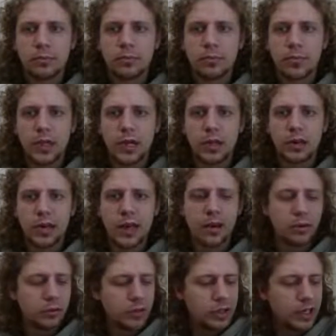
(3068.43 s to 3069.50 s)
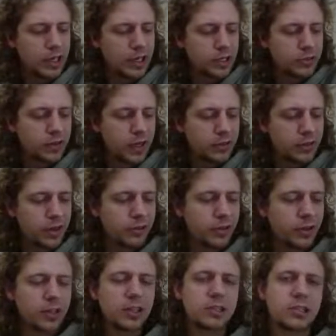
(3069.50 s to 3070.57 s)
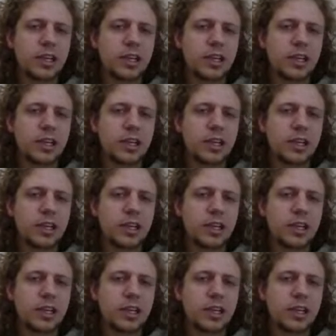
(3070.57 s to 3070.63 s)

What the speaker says: And now we get h5. I feel like in this